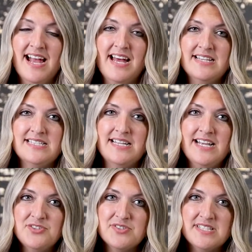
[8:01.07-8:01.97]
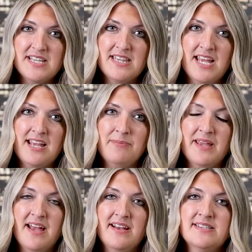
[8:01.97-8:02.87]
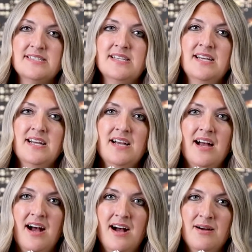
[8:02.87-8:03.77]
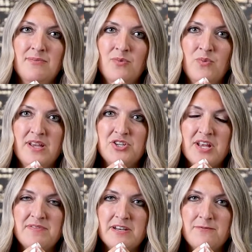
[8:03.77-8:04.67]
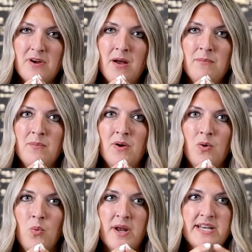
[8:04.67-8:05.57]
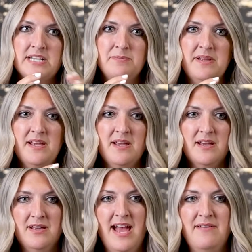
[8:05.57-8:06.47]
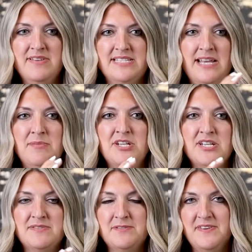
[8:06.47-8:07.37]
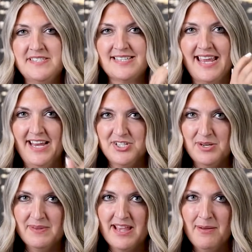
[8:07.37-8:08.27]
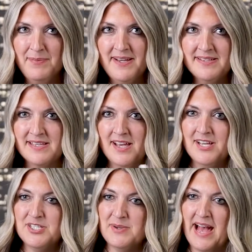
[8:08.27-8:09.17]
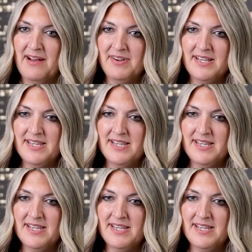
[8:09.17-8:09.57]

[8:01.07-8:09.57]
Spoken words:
And it's an interesting thing because we shifted from wanting to have this image of sophistication with companies to having